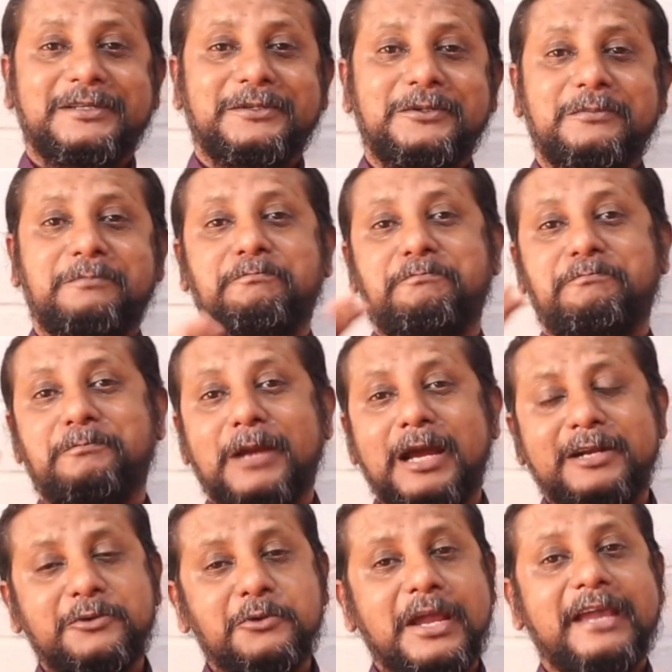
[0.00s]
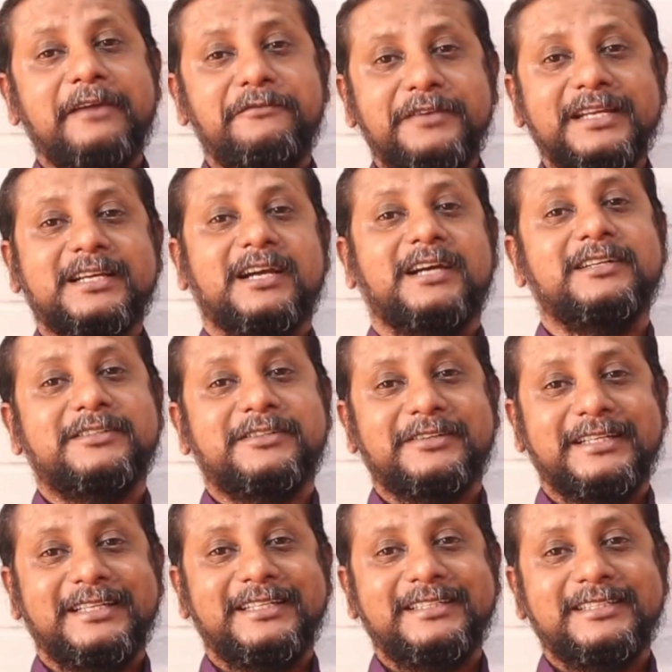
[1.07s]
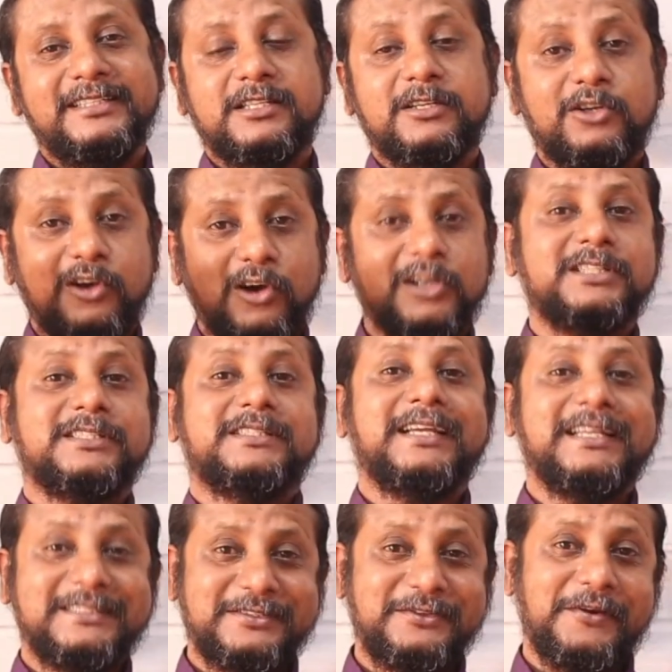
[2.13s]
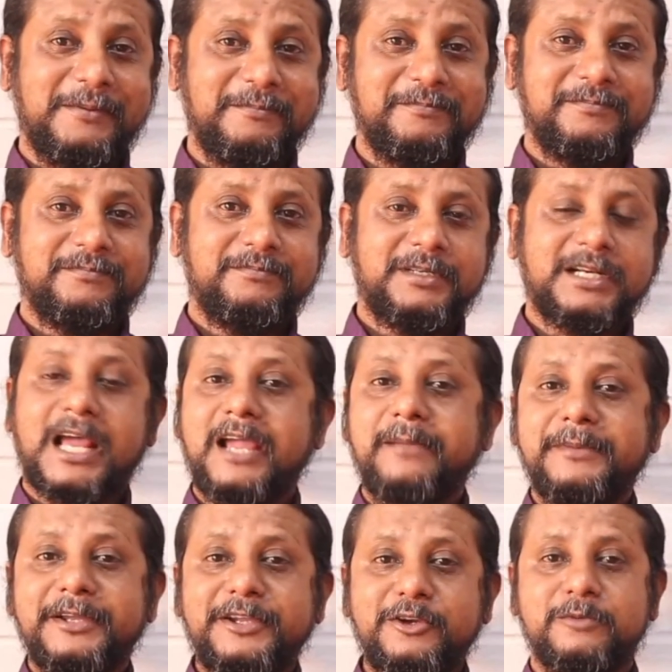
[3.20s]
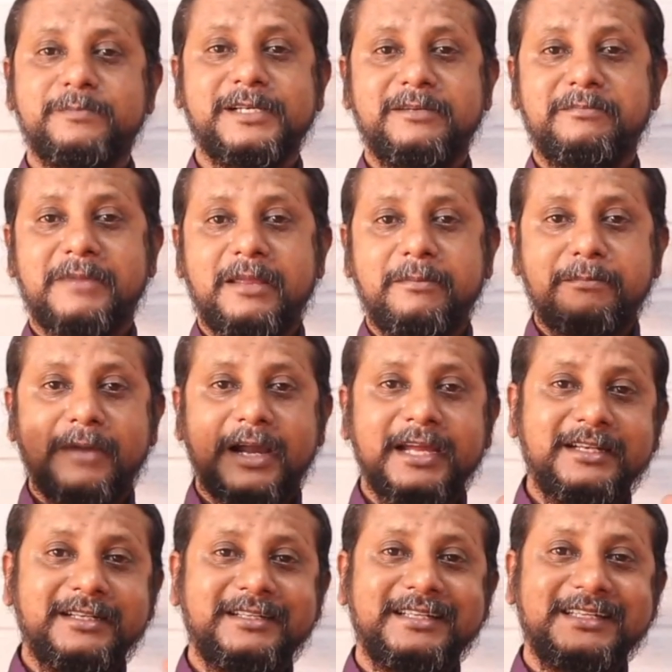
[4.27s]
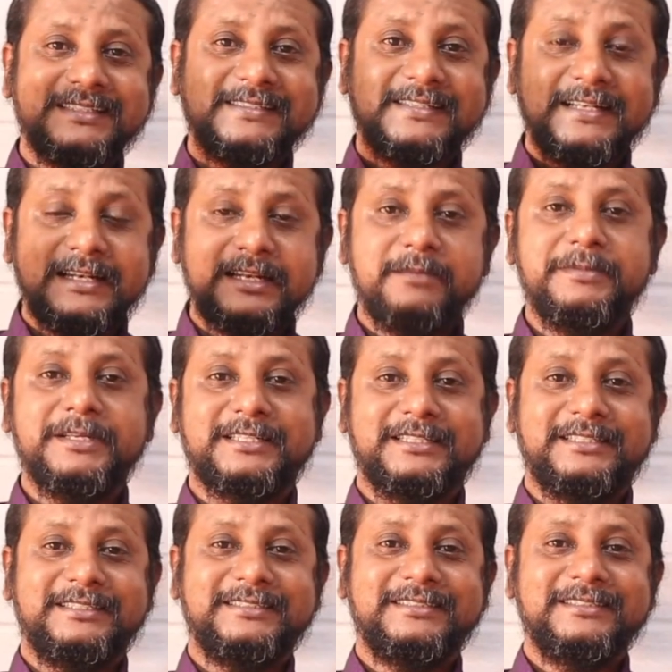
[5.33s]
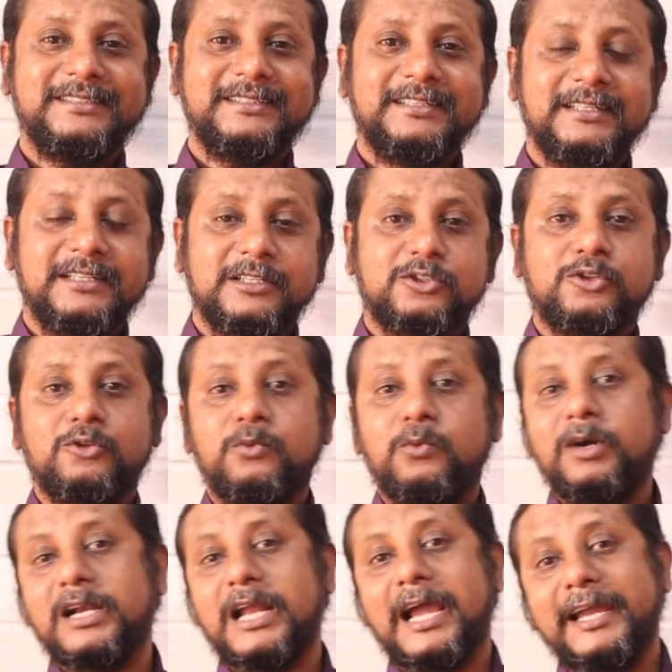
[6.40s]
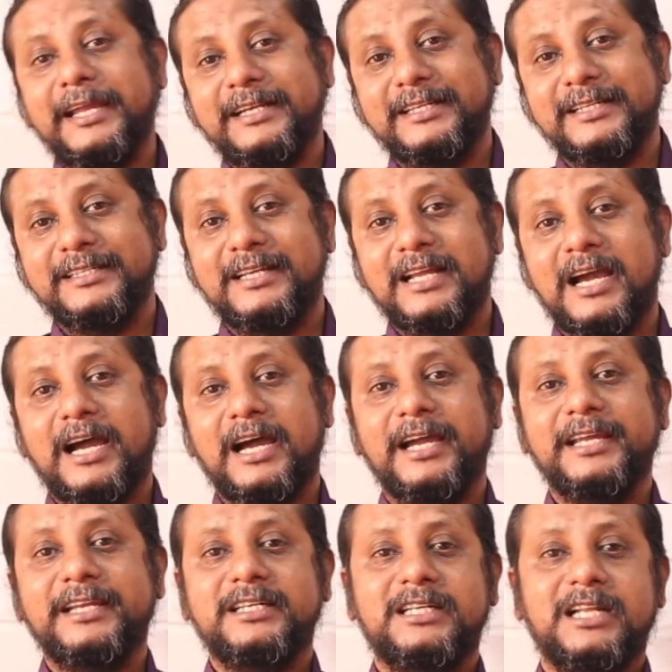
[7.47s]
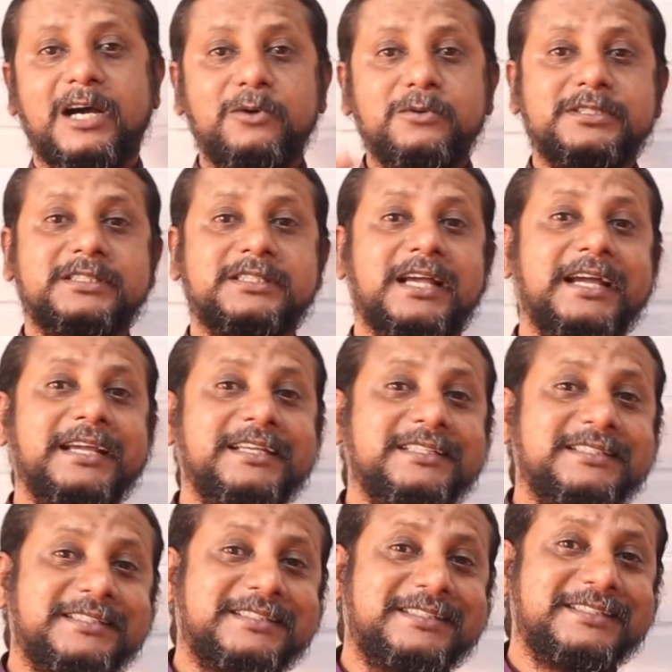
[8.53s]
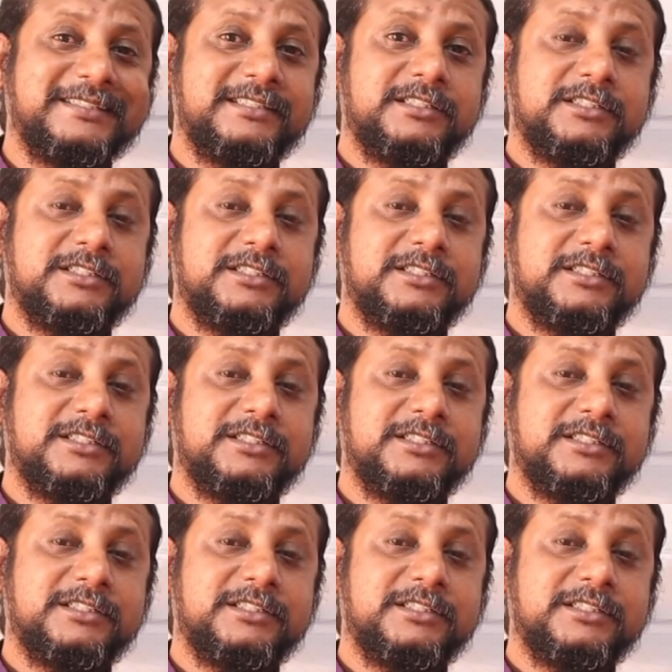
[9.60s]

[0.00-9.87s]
you know, to every country is a God-sized dream. But I'm a human. My mind is limited. So what I did, I downsized